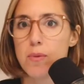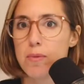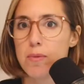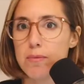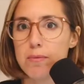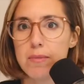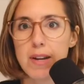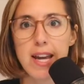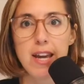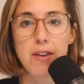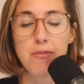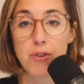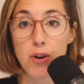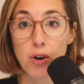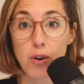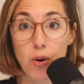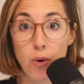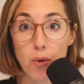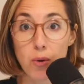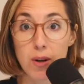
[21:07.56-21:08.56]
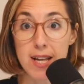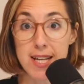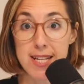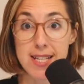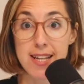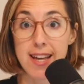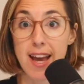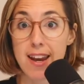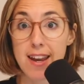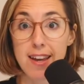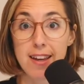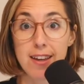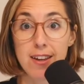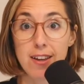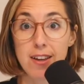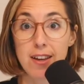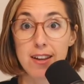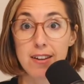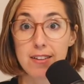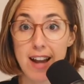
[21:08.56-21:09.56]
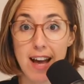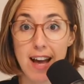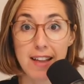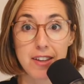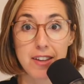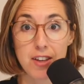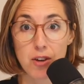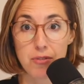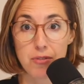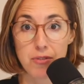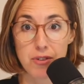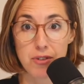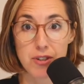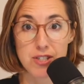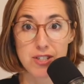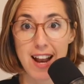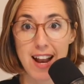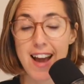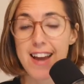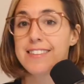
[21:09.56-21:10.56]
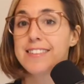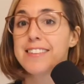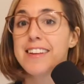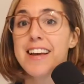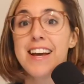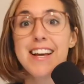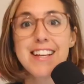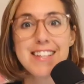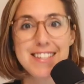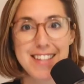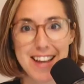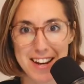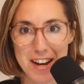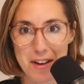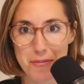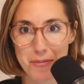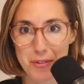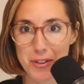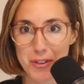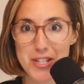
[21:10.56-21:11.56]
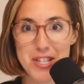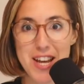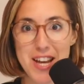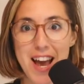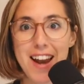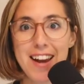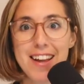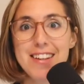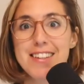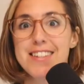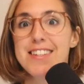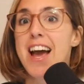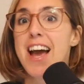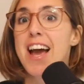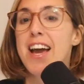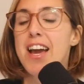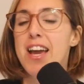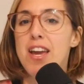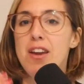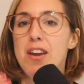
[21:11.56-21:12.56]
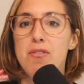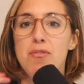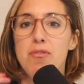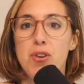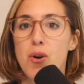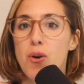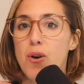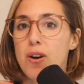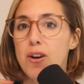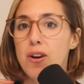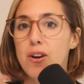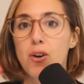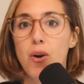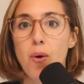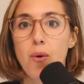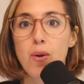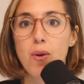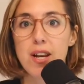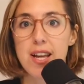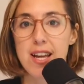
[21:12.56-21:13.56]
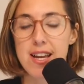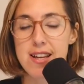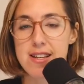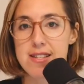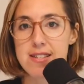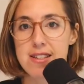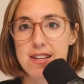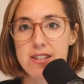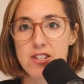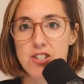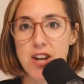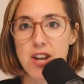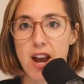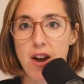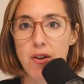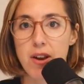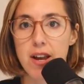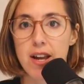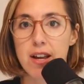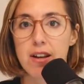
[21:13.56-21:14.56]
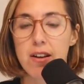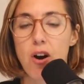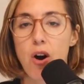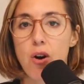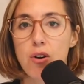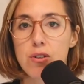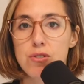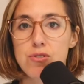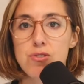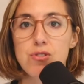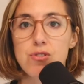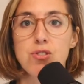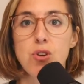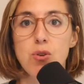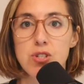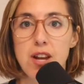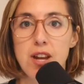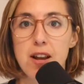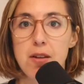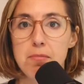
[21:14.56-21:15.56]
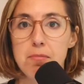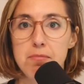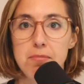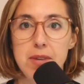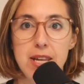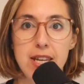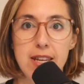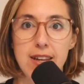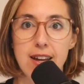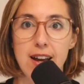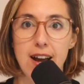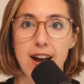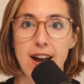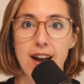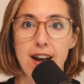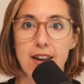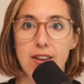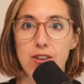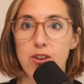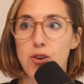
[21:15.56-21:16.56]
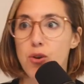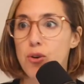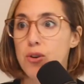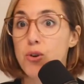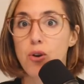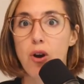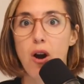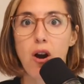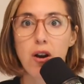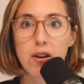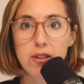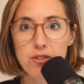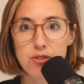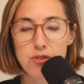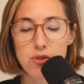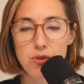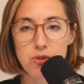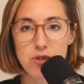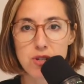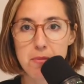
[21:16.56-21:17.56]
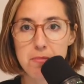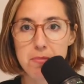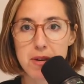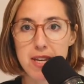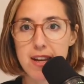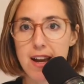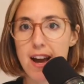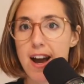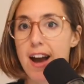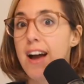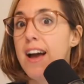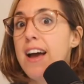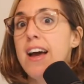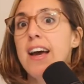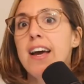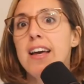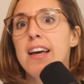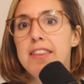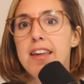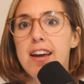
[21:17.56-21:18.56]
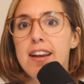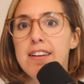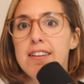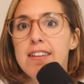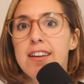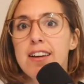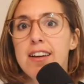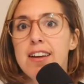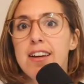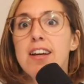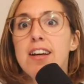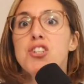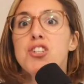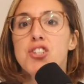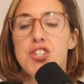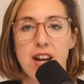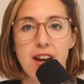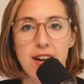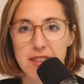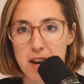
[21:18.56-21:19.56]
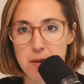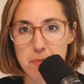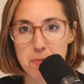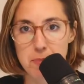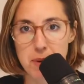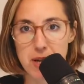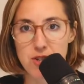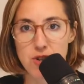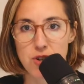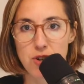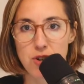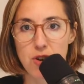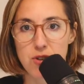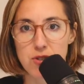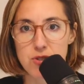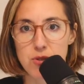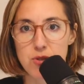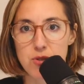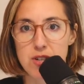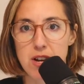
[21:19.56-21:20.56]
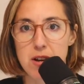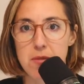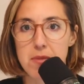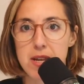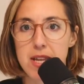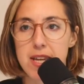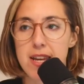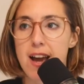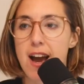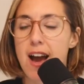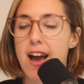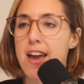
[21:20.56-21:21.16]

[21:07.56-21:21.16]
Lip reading: If your goal is landing your first client, sign up for the challenge. If your goal is sharing on social media, your art of social media, then share that picture on social media.